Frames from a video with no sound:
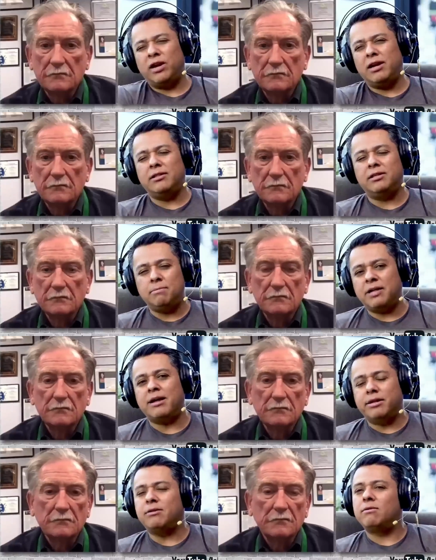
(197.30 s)
Speaker 1: really deep
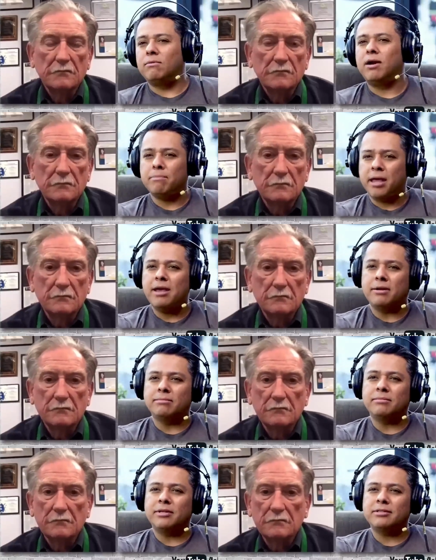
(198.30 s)
down they don't want to make them.
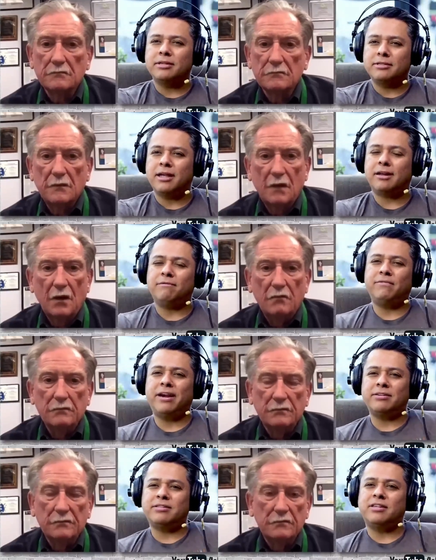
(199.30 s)
Is is
Speaker 2: that no. a
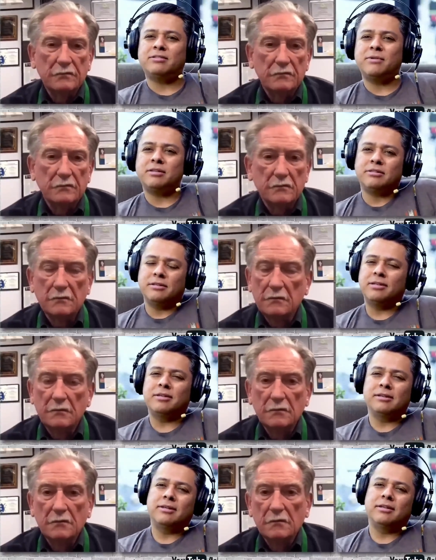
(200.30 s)
fair assessment?
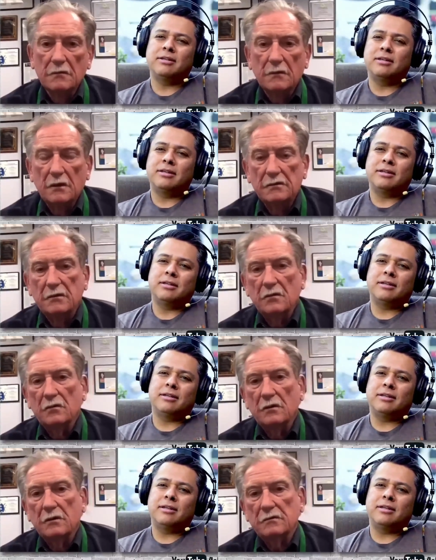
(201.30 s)
No, they don't
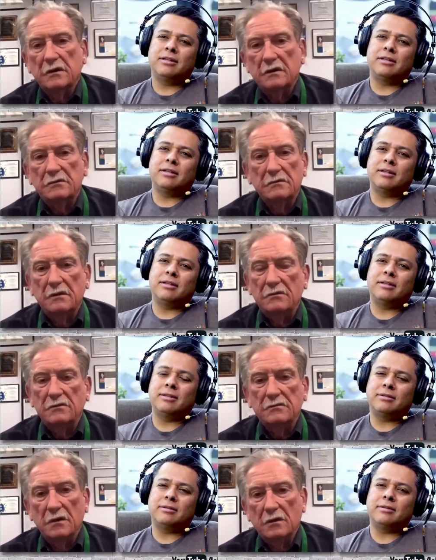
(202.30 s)
want to. They they
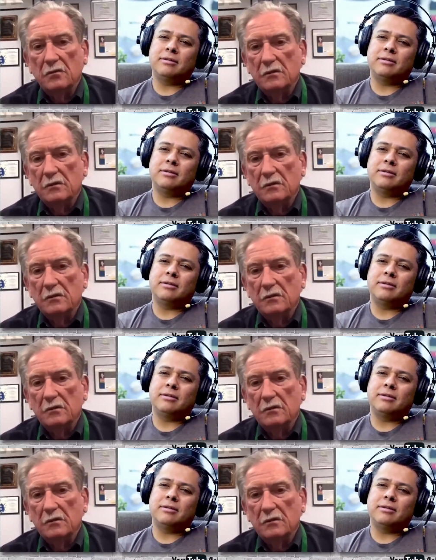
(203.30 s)
do not